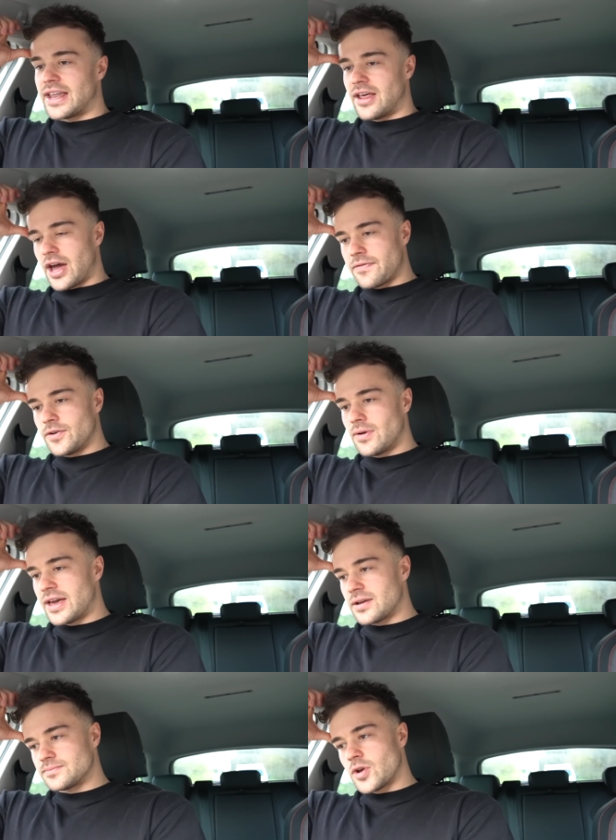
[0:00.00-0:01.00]
And like, I feel
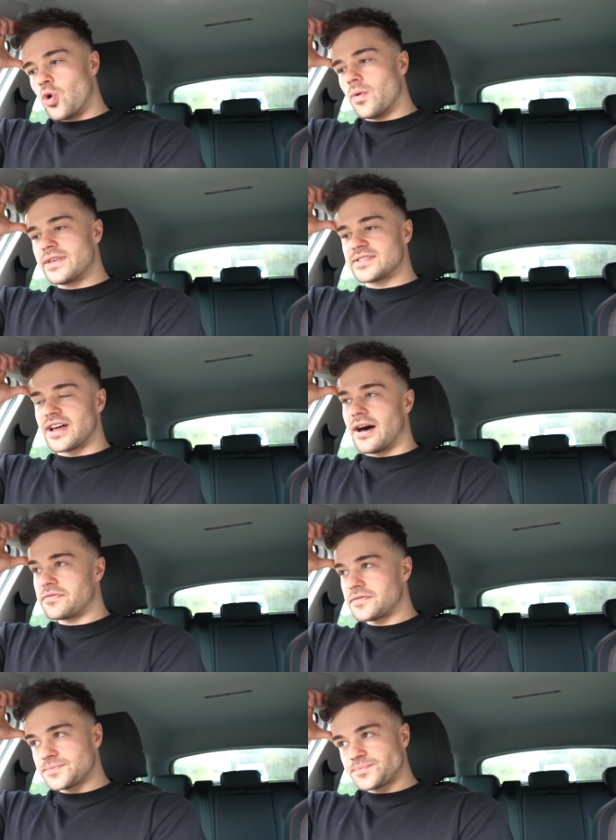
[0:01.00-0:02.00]
like all this
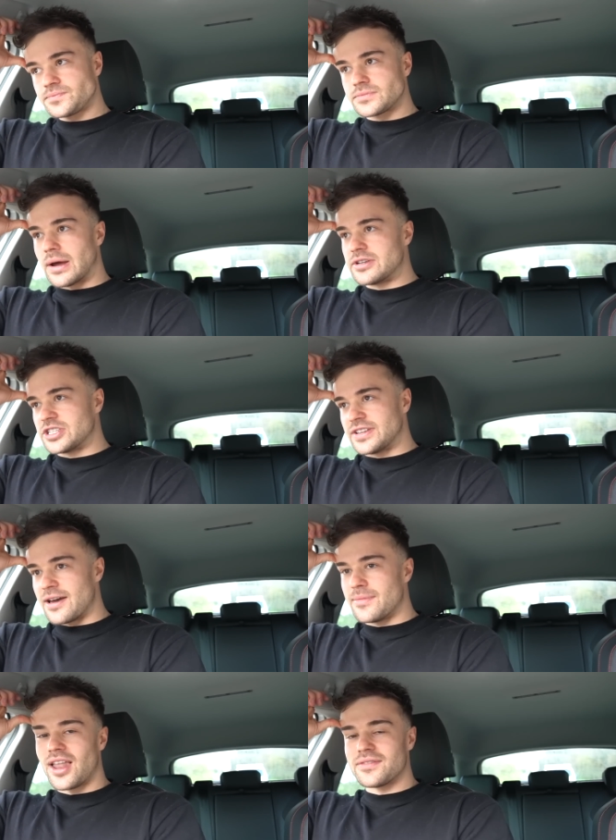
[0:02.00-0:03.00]
stuff, I'm just gonna
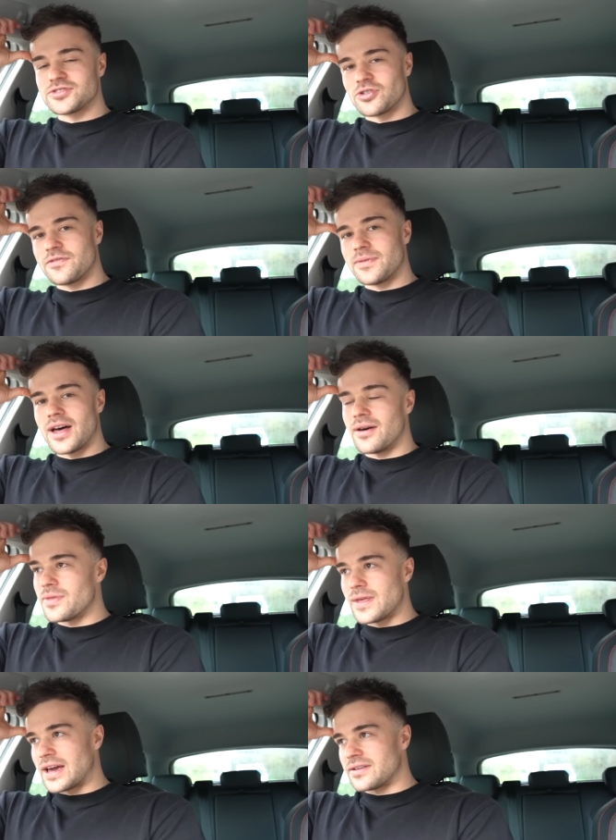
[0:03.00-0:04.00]
tell you my life story uh,
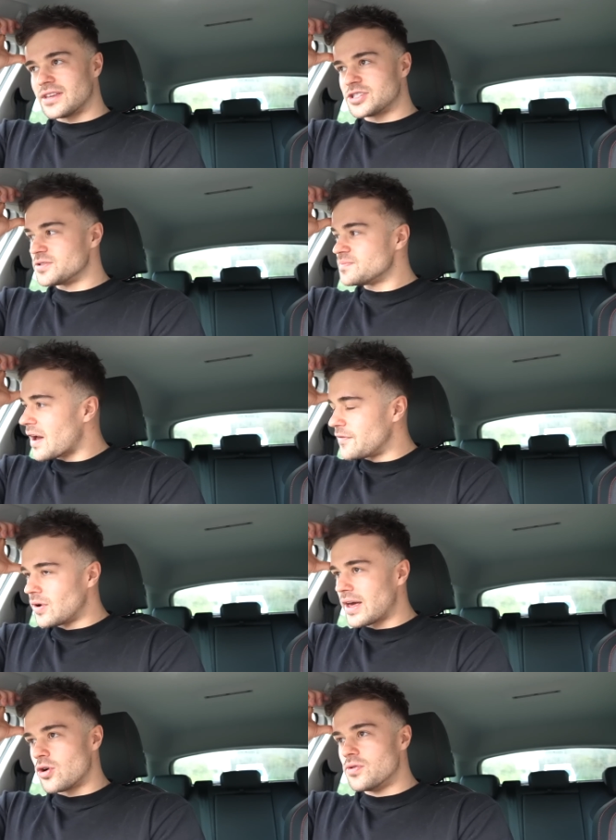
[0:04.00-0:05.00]
with the leg condition. I
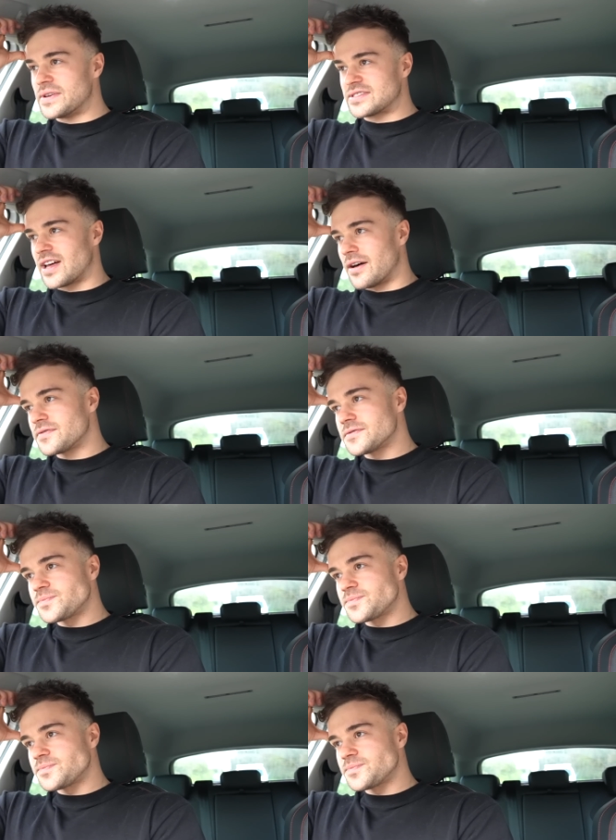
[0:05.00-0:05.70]
feel like all this stuff